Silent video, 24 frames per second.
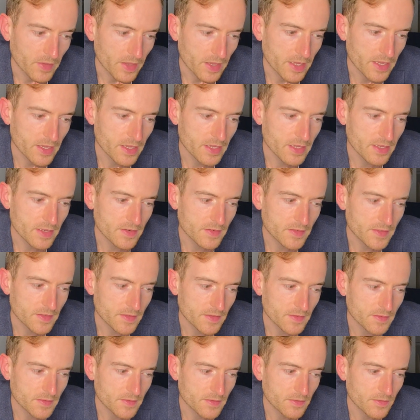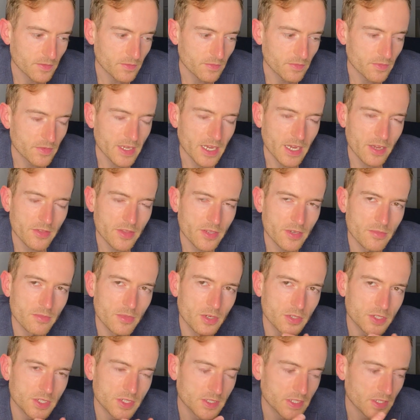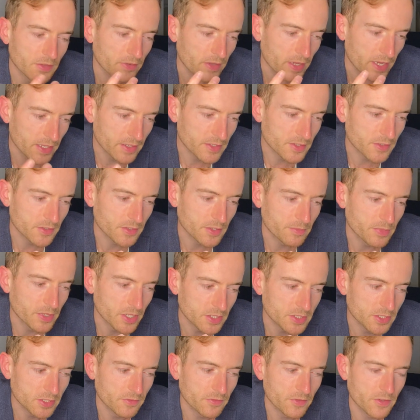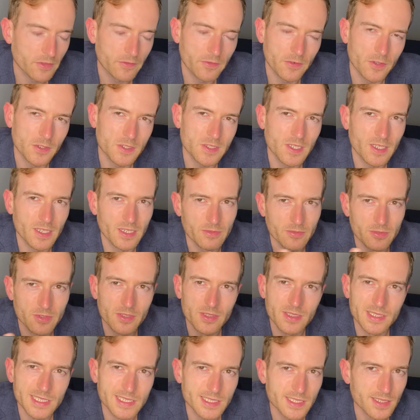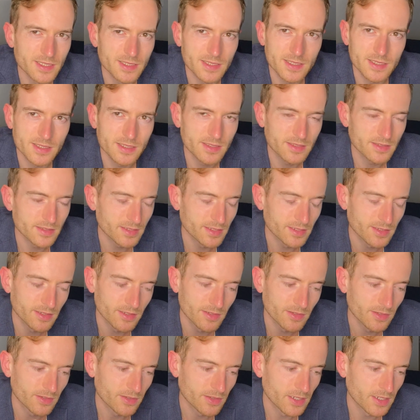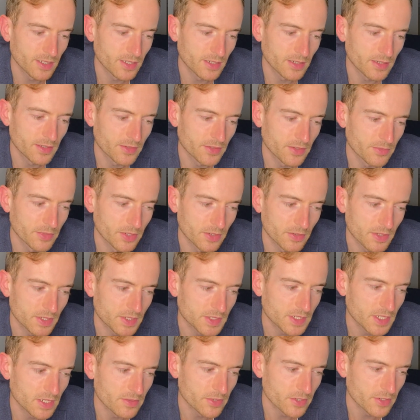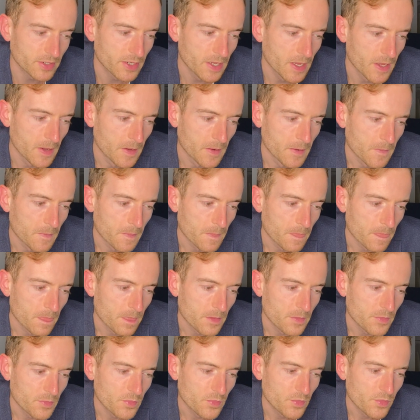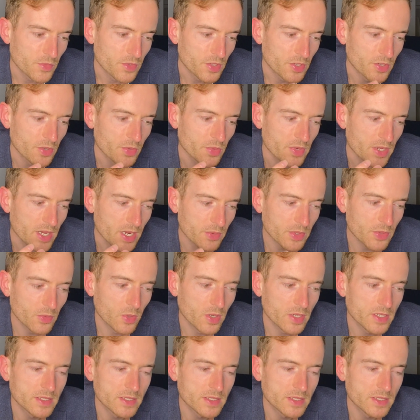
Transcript: And now that emotions have entered the picture for the first time, really since you know uh, the middle of the summer, you know now we want